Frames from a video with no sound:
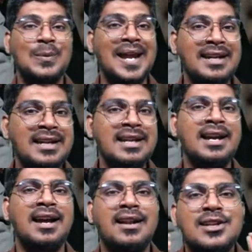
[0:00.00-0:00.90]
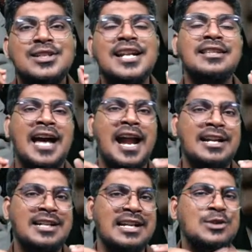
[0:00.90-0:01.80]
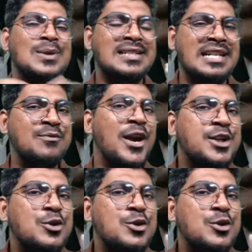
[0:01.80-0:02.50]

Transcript: really listening that interesting way